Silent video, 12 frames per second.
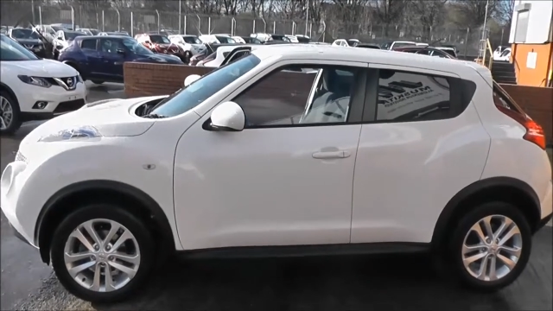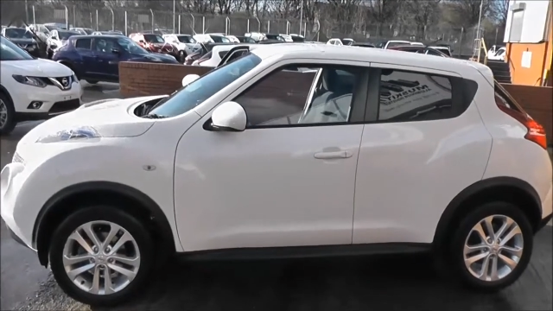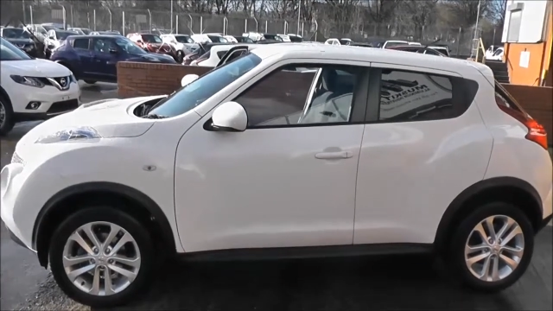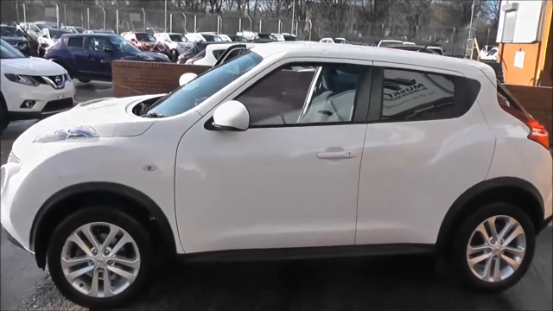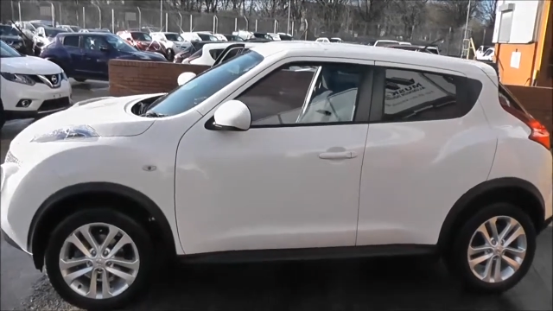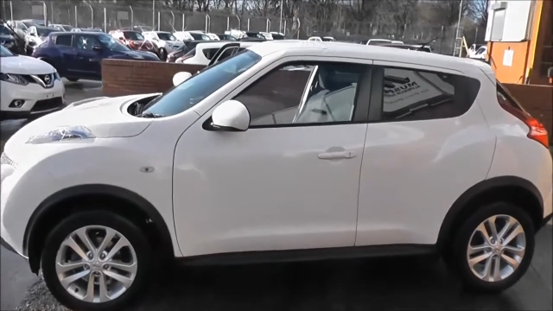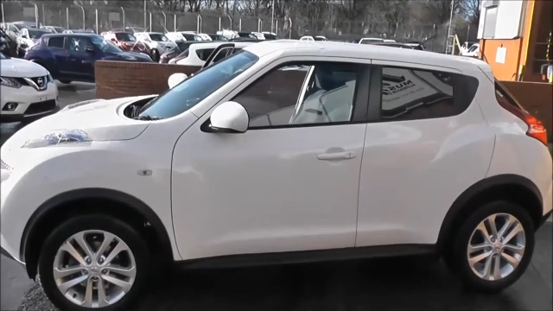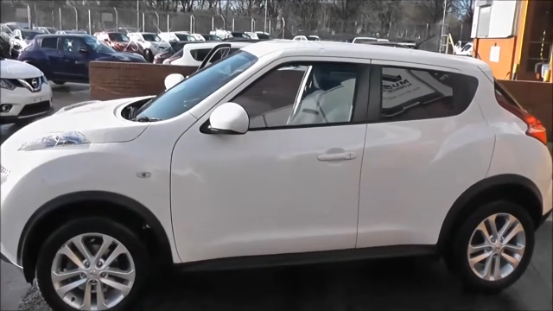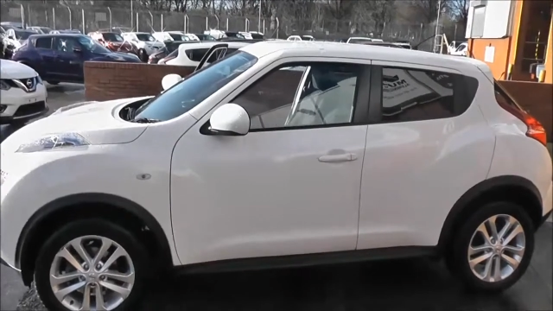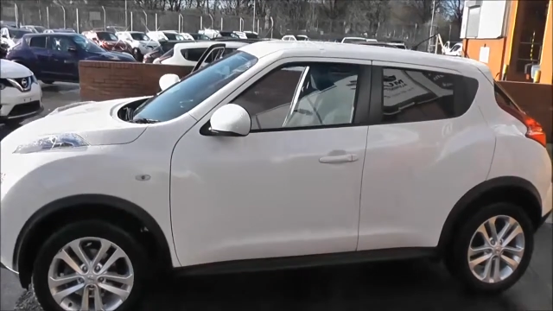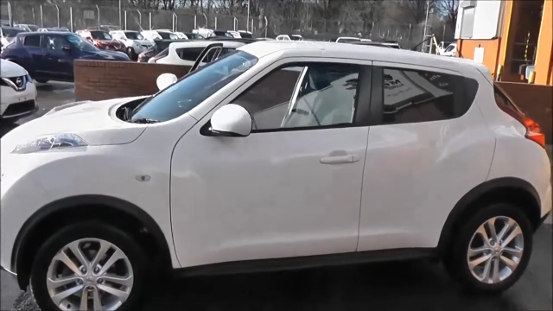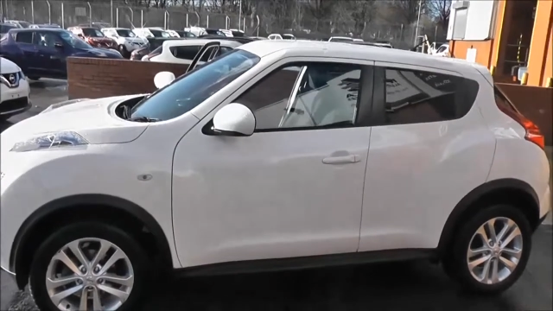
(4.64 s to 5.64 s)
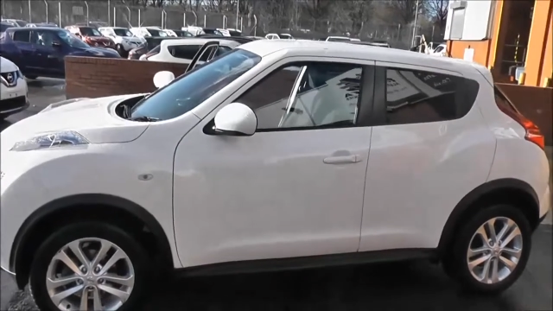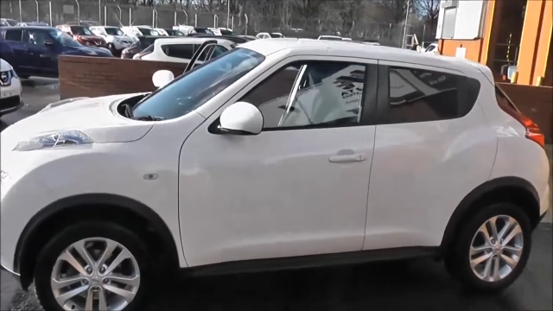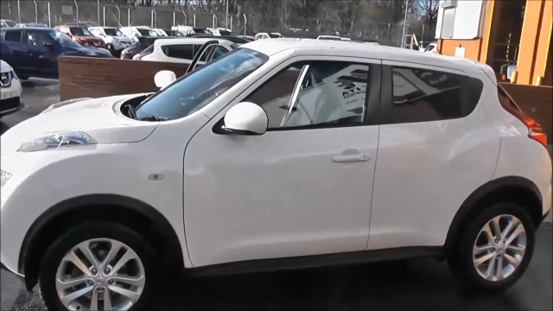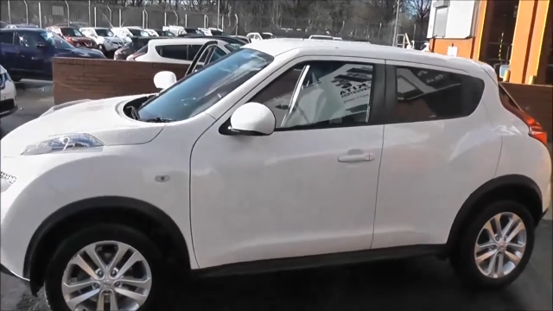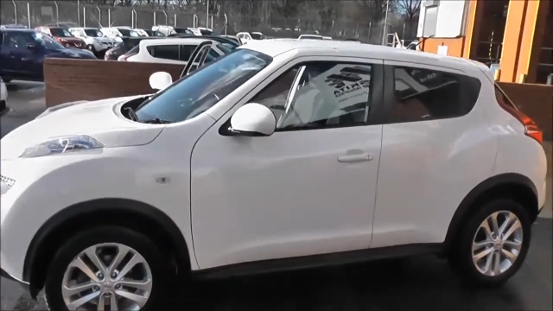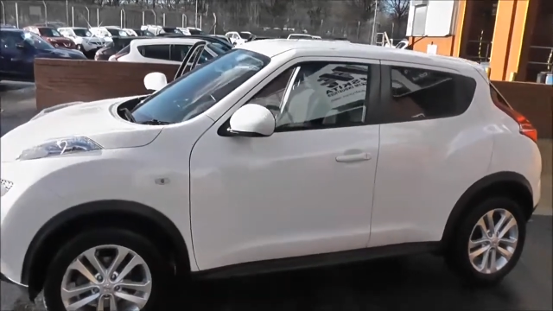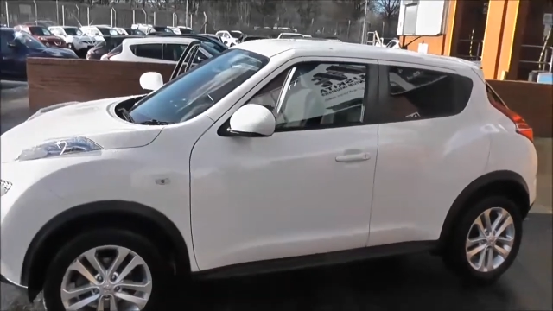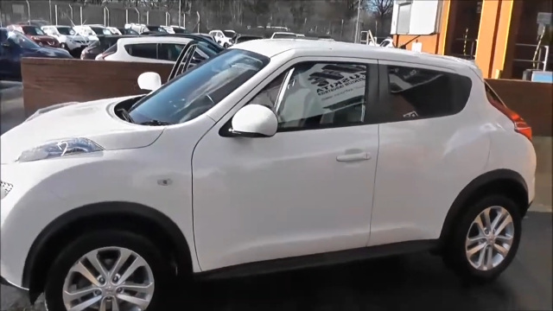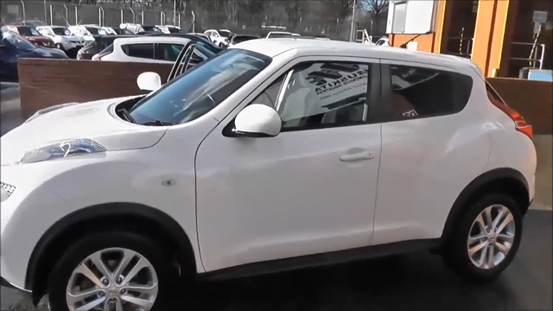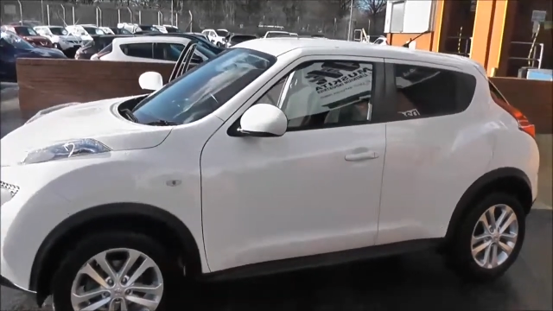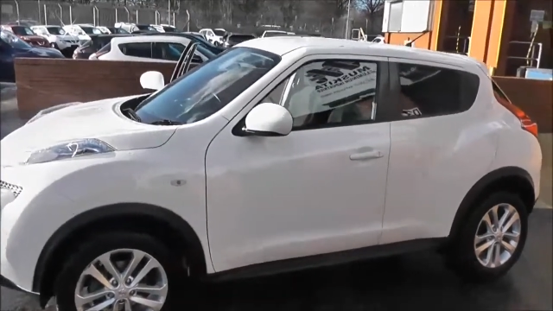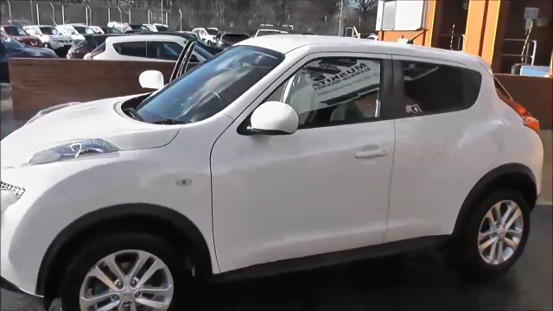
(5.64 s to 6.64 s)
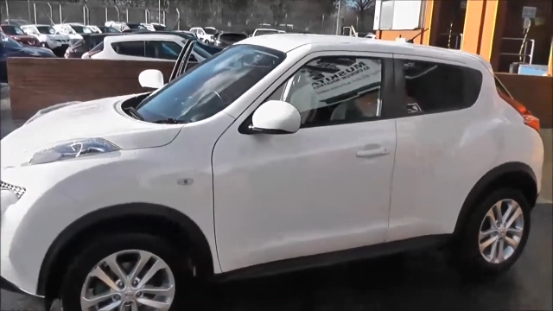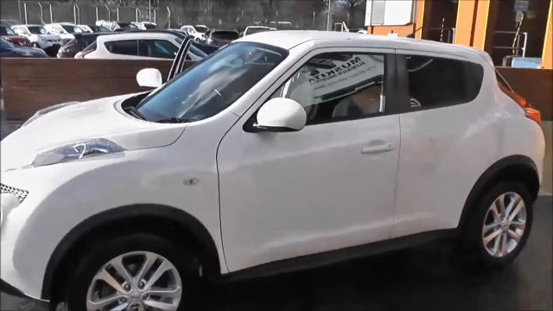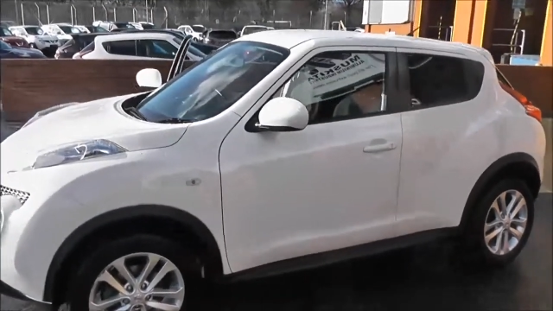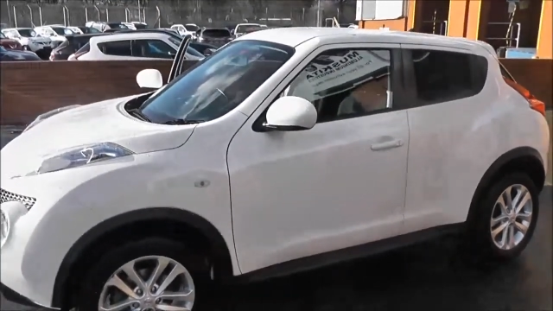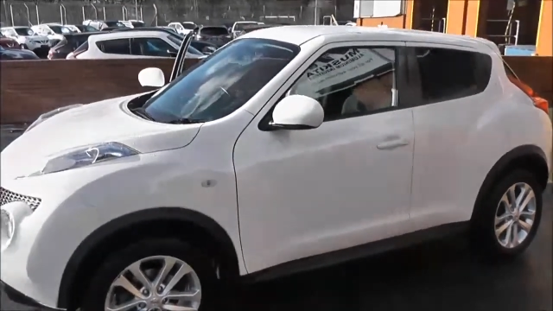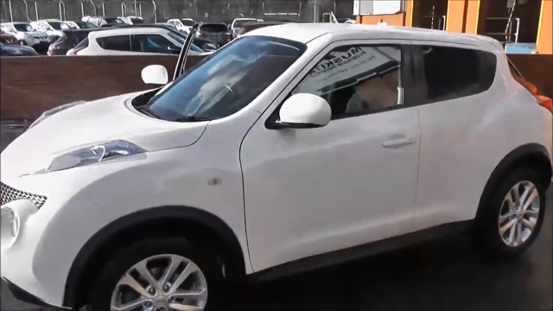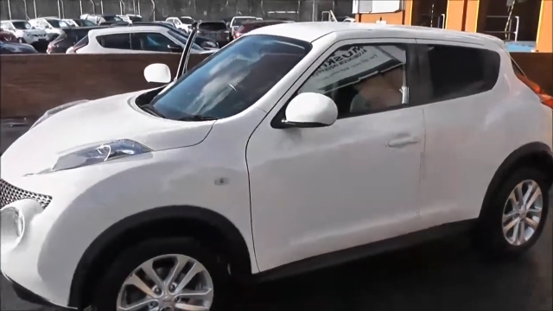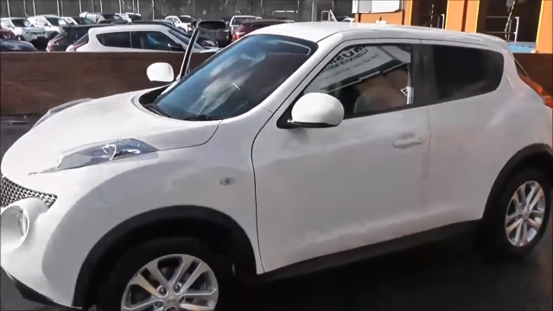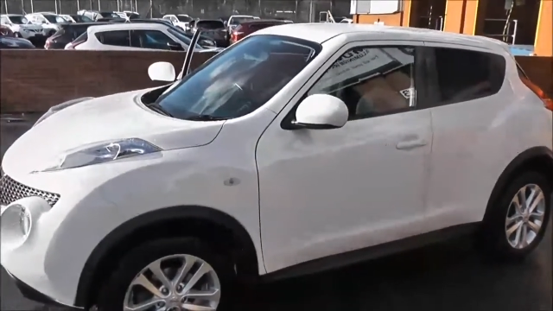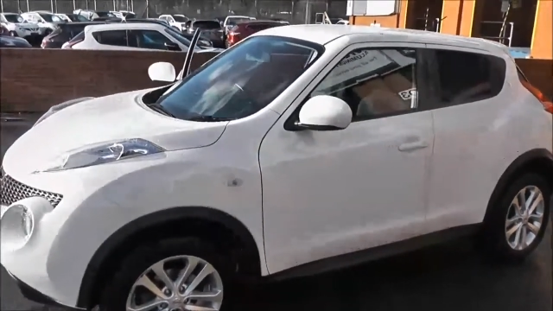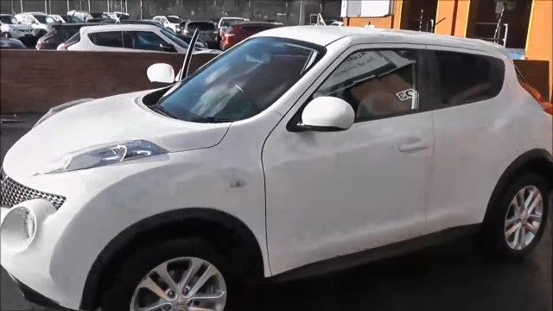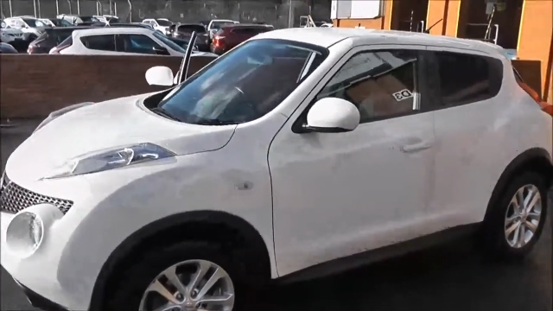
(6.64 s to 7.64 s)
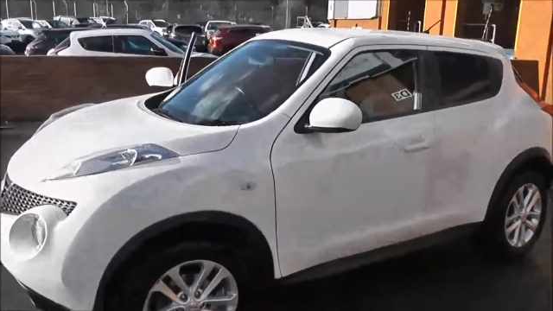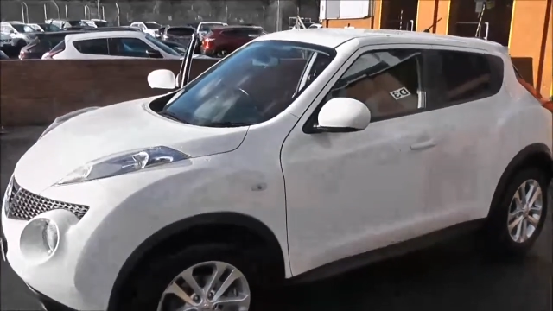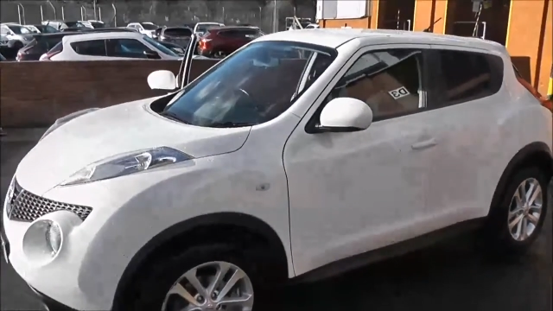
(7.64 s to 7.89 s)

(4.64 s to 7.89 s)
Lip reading: [unreadable: no face in view]